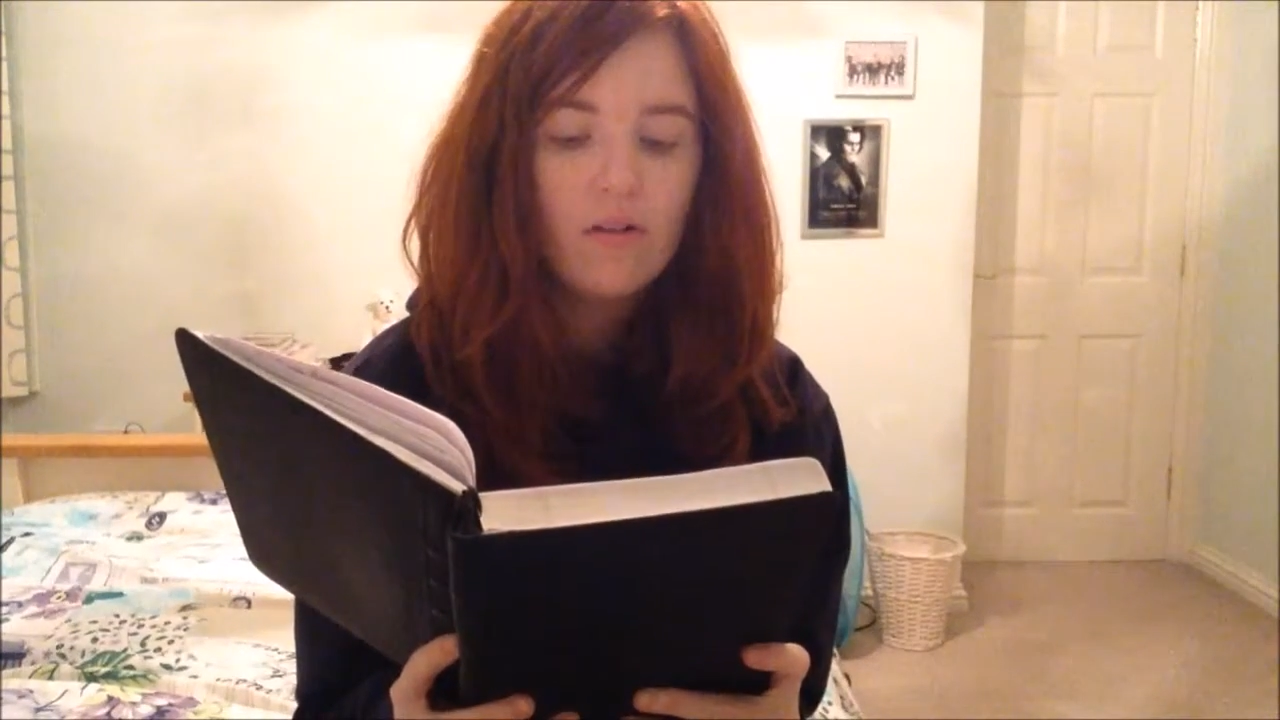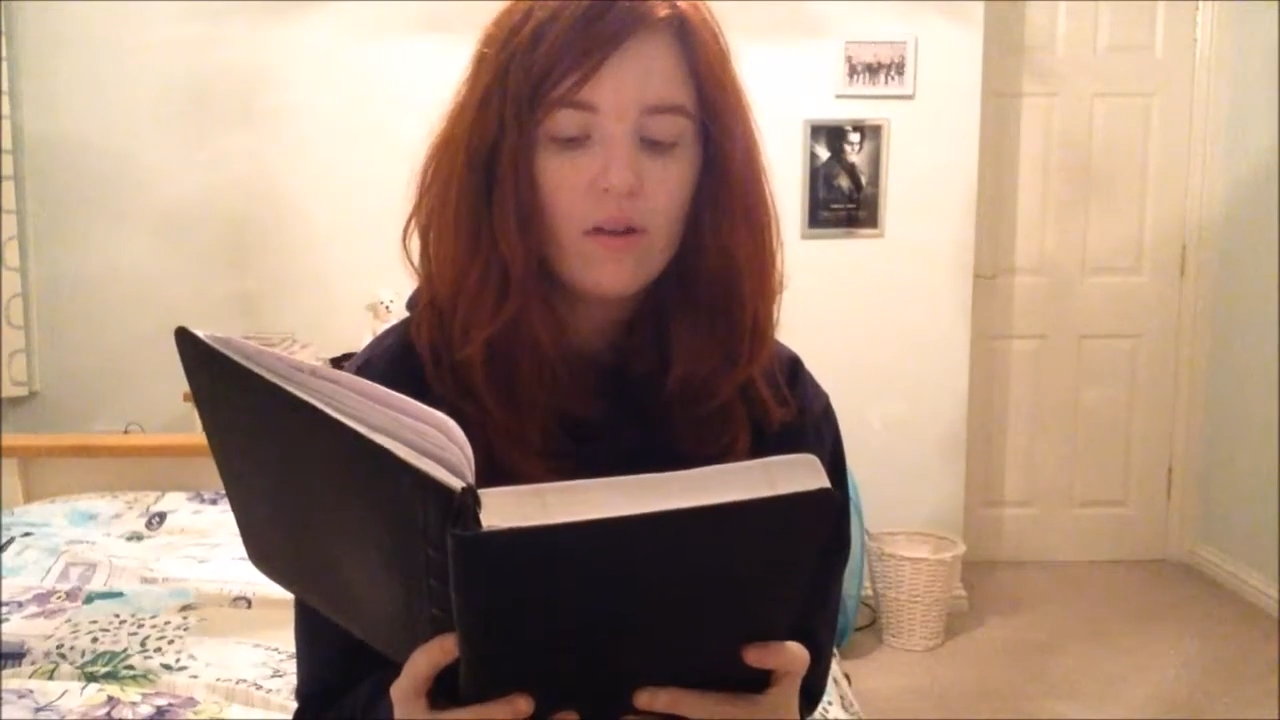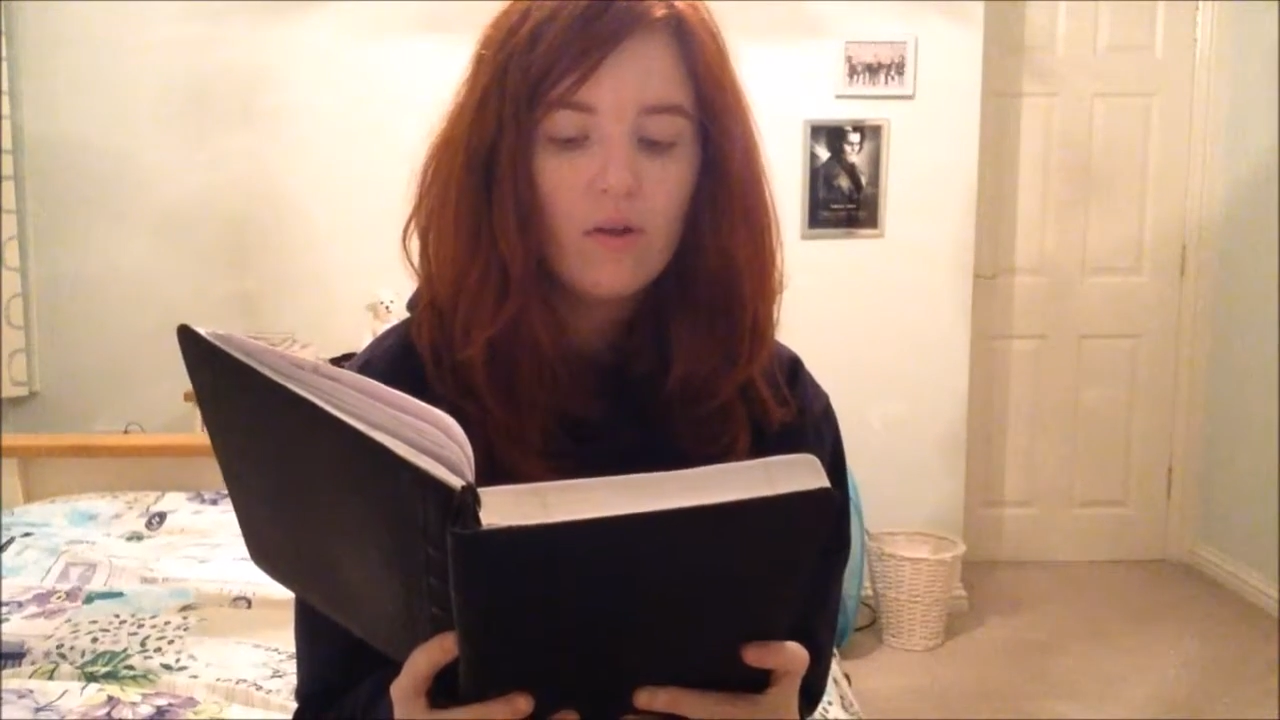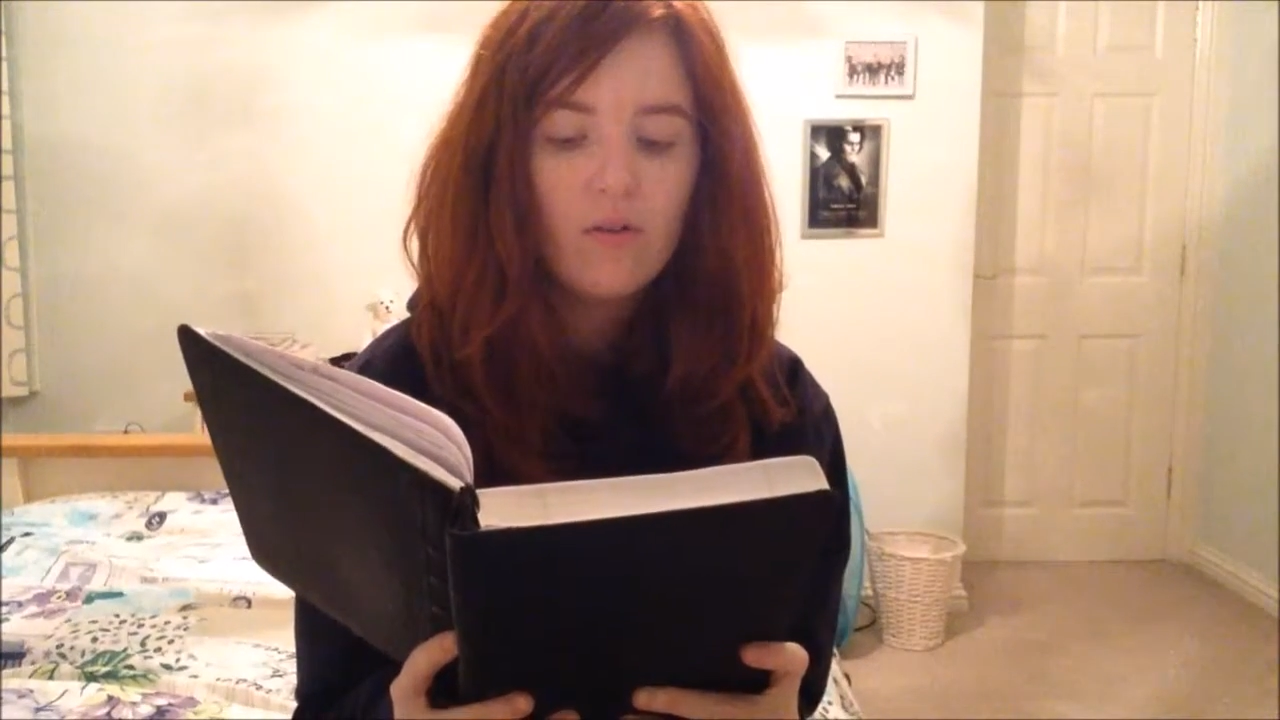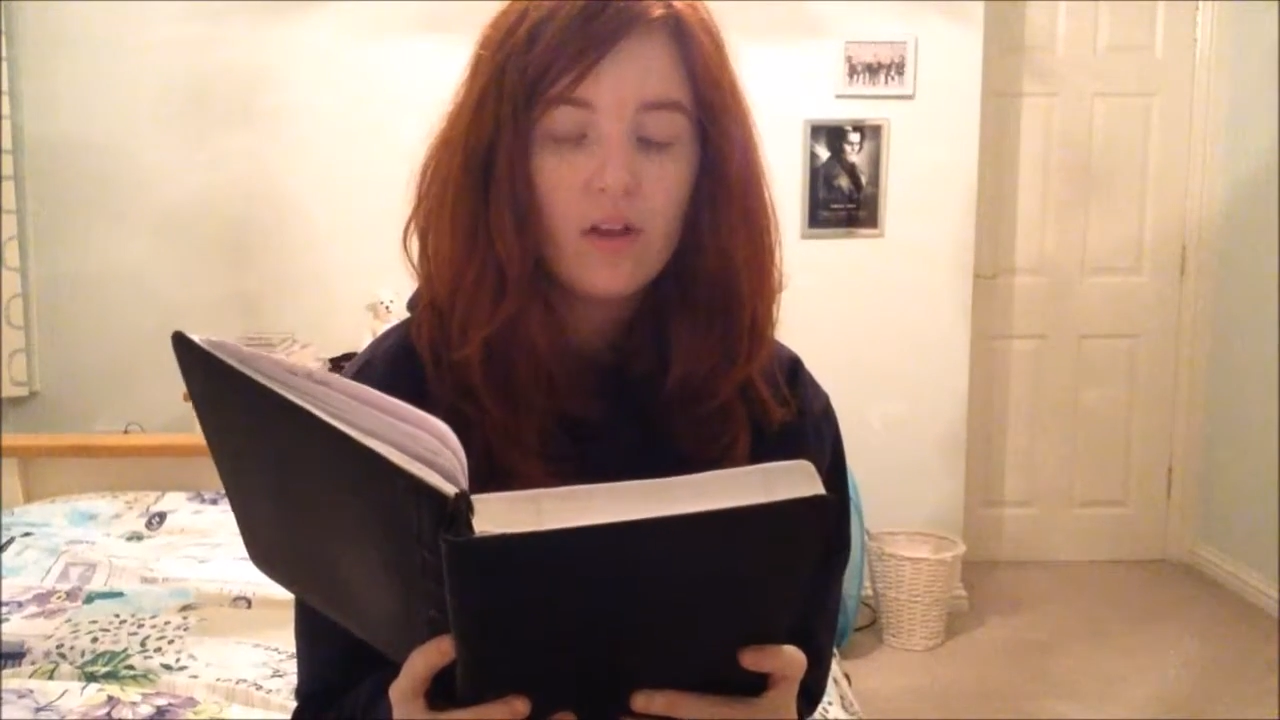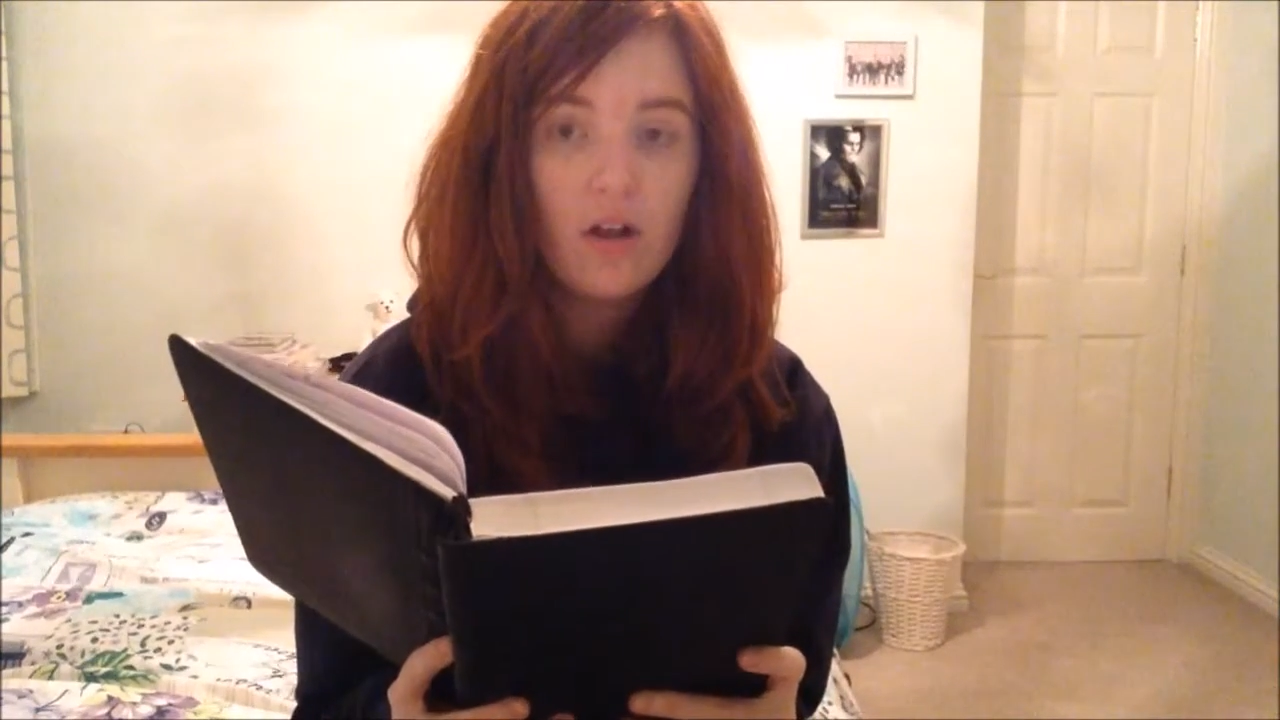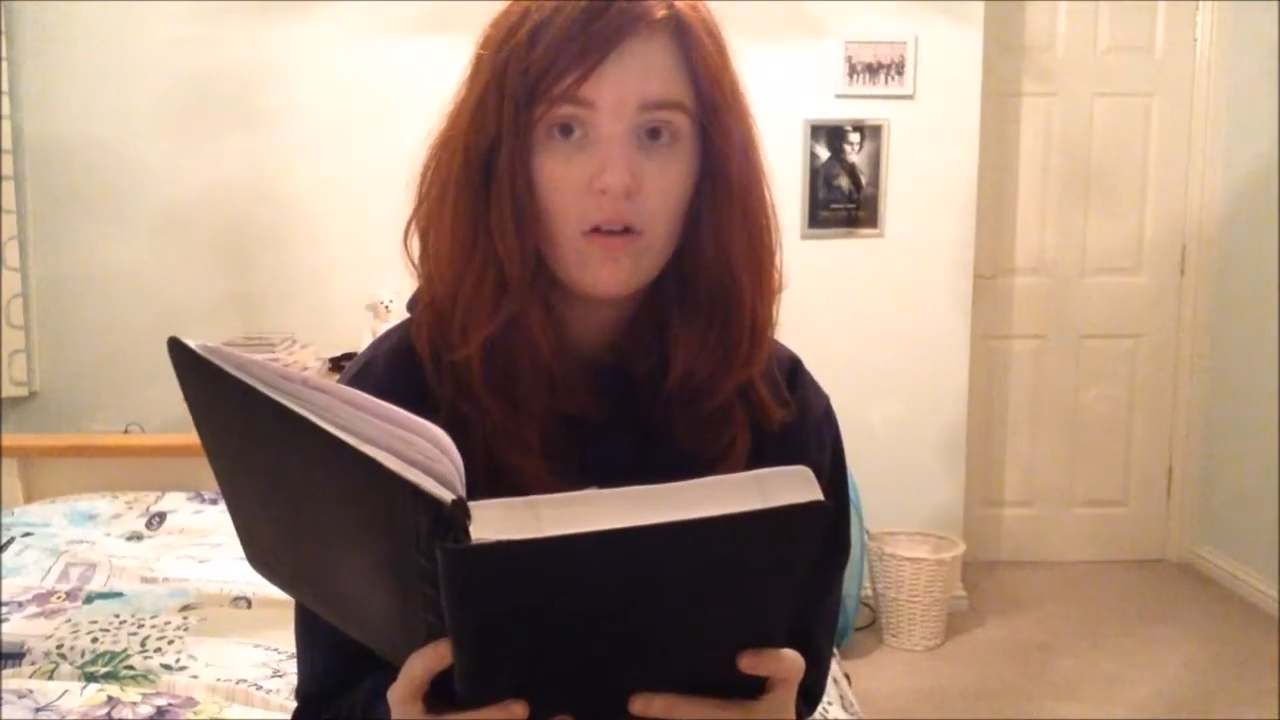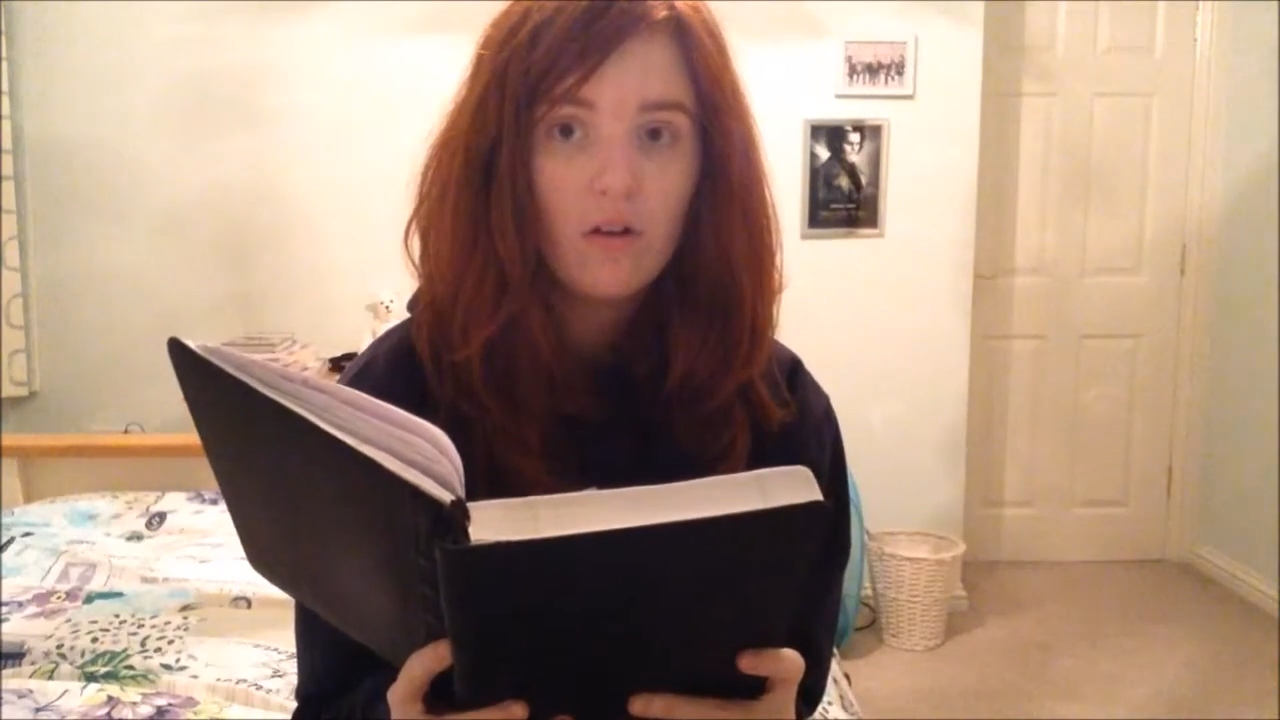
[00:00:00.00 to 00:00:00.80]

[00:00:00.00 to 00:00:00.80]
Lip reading: clothes that hung